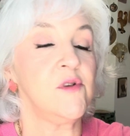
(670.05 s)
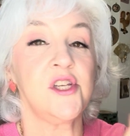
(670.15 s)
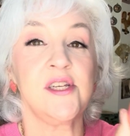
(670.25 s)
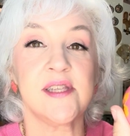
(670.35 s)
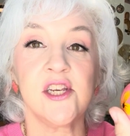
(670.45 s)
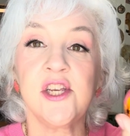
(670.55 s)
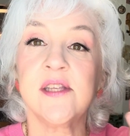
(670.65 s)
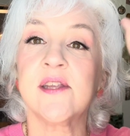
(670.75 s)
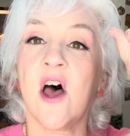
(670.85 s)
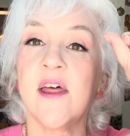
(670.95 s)
She says she
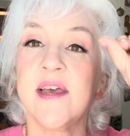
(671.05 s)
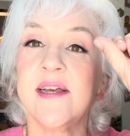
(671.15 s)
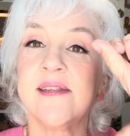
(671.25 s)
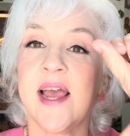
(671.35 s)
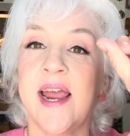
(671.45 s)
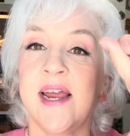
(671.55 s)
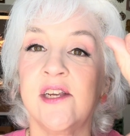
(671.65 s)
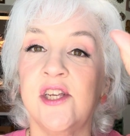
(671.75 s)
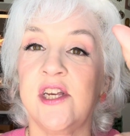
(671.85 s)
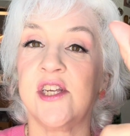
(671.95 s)
saw this
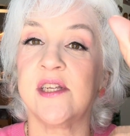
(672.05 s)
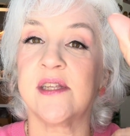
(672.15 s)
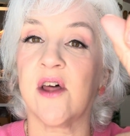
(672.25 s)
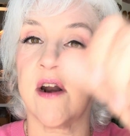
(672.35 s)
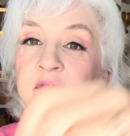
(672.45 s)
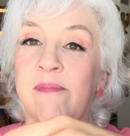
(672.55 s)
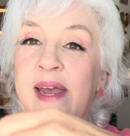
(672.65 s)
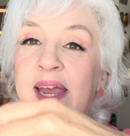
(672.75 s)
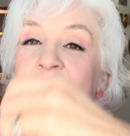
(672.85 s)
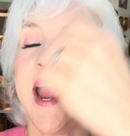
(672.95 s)
and she just thought of
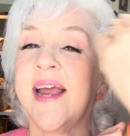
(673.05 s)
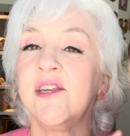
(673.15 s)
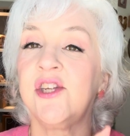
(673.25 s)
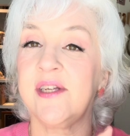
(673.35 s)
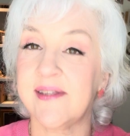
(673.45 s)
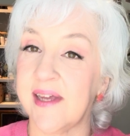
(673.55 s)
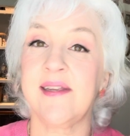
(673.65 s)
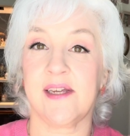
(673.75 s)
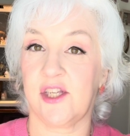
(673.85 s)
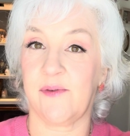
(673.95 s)
me and she
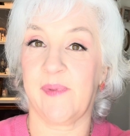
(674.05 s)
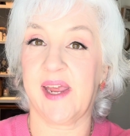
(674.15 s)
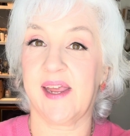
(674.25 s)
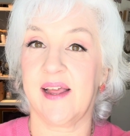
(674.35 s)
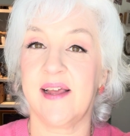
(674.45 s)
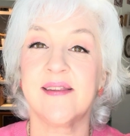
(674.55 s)
sent it to me.